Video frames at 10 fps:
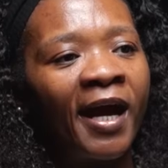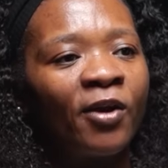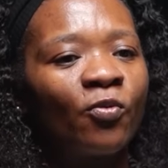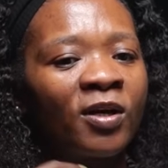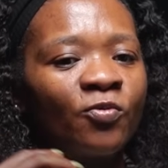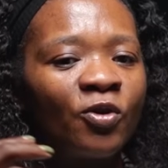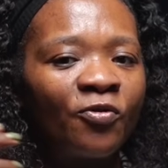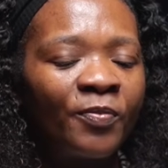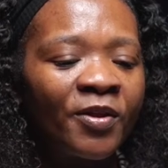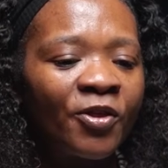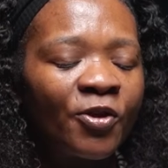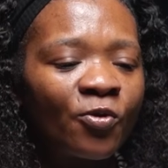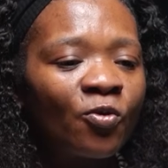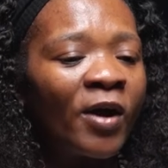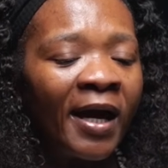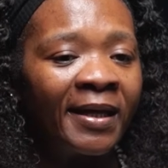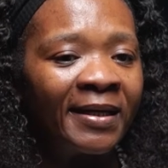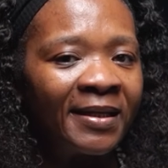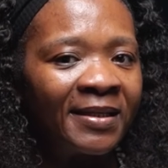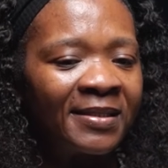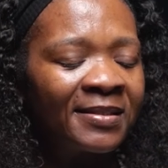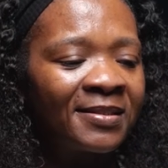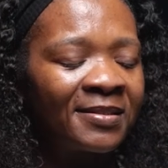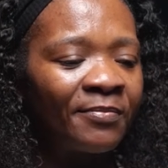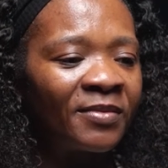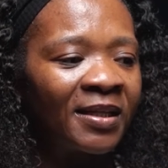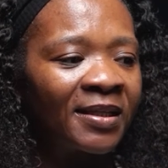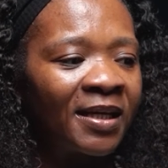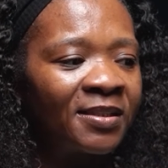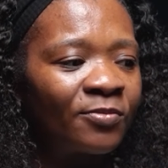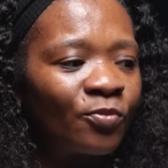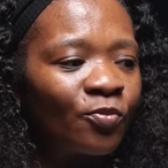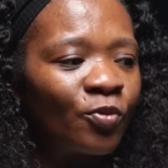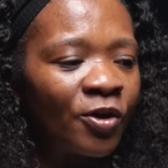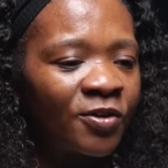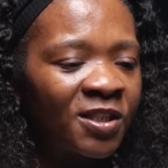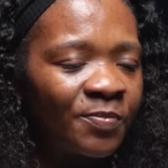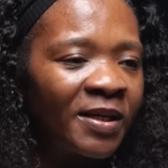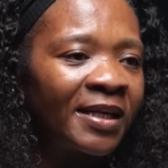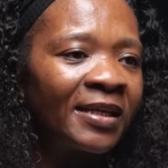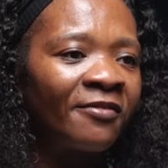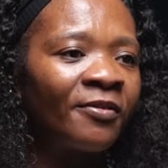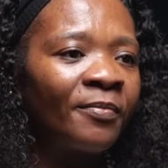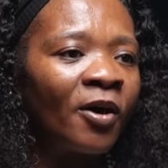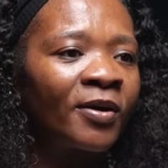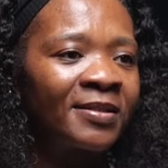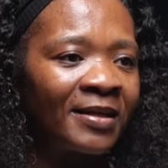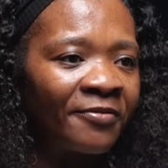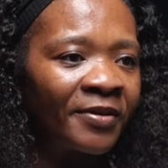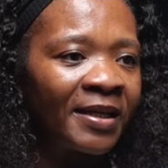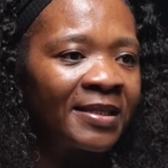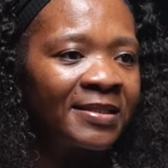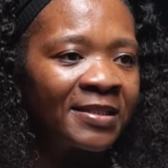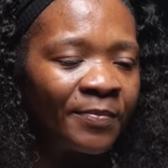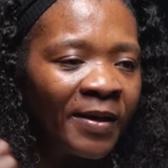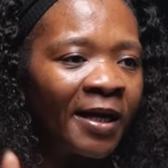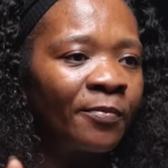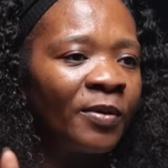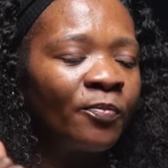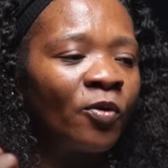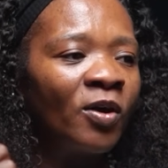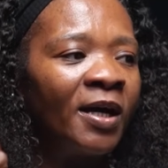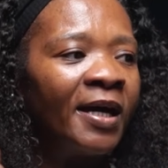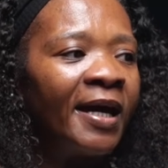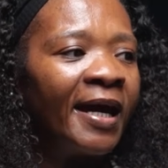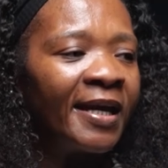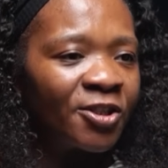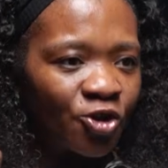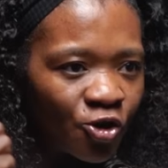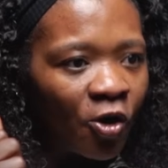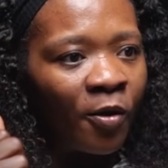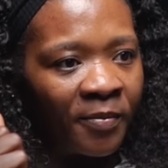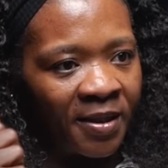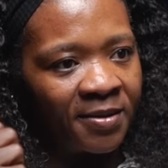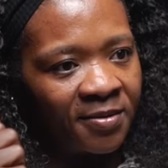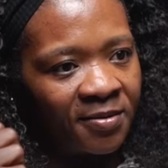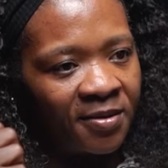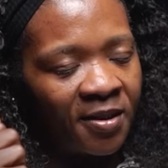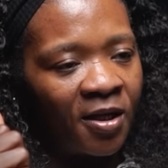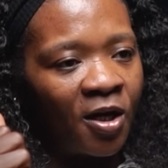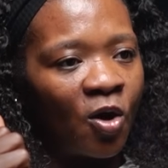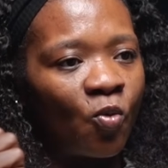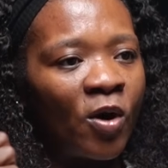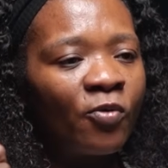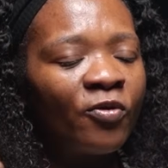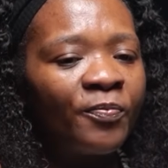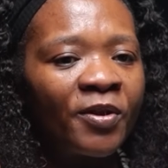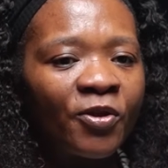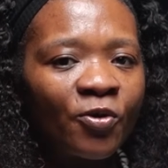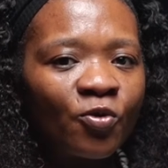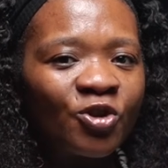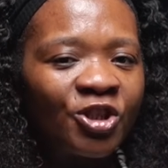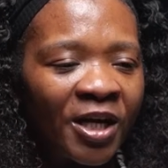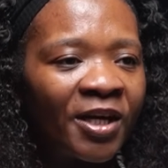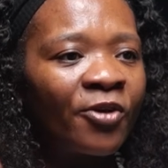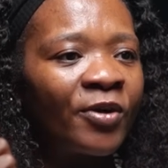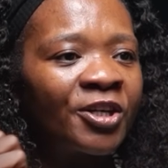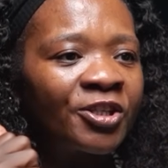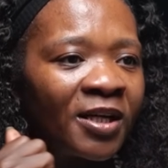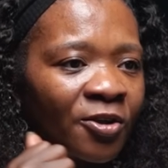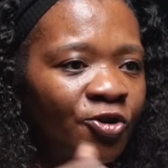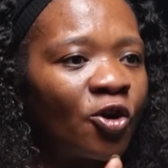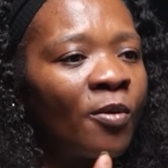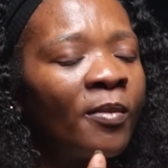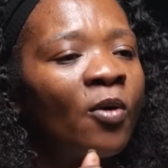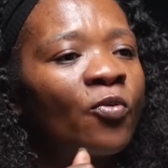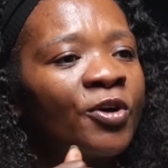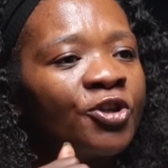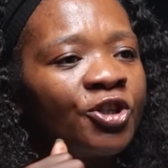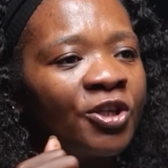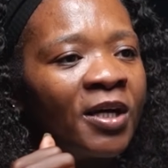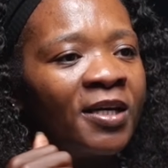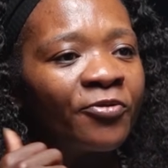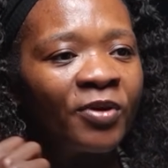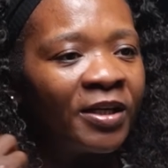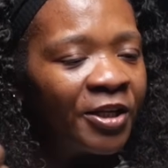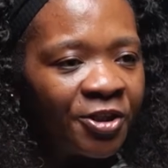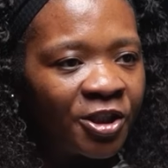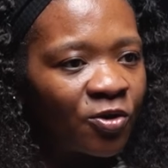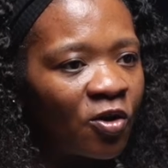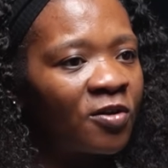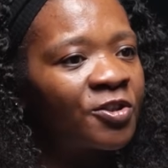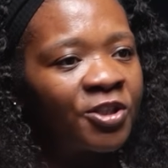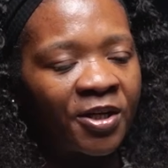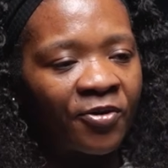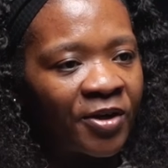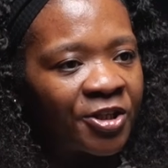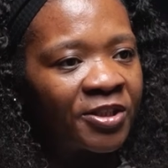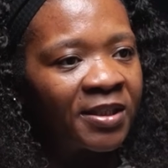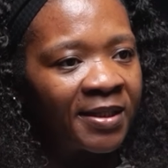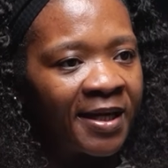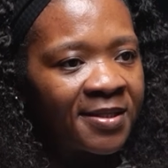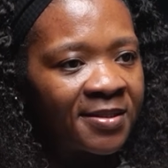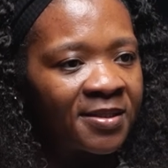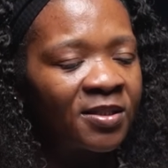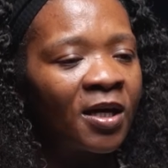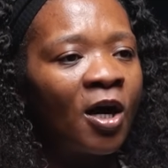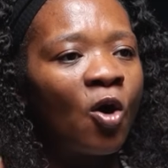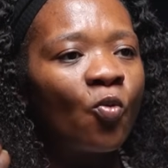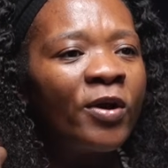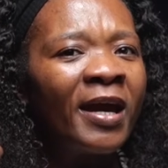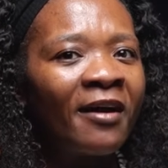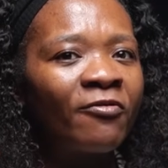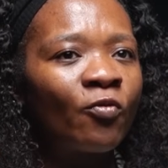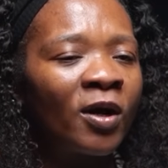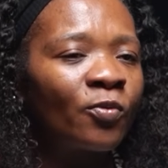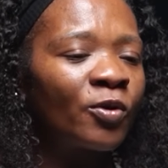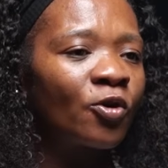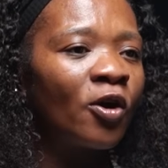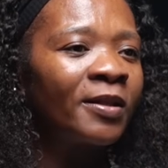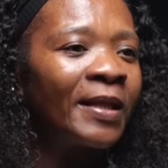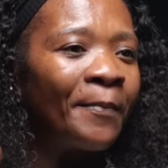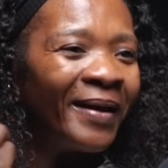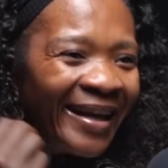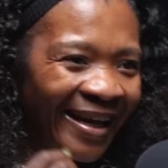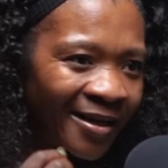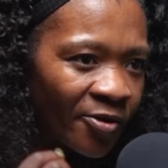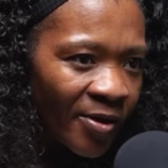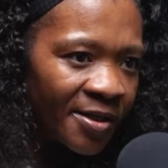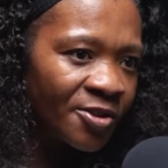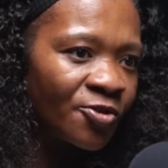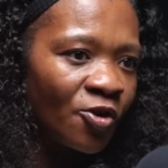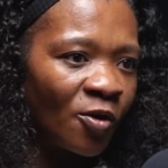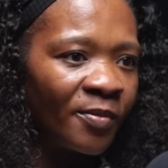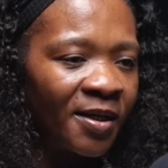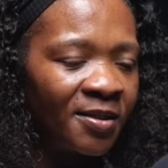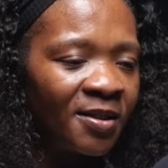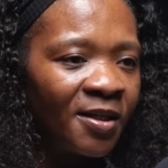And when we've been through, and this is something that we don't speak enough about as Africans, as Black people, is trauma. When we've been through generational trauma, which religion calls generational curses, we have what we call the Black race trauma.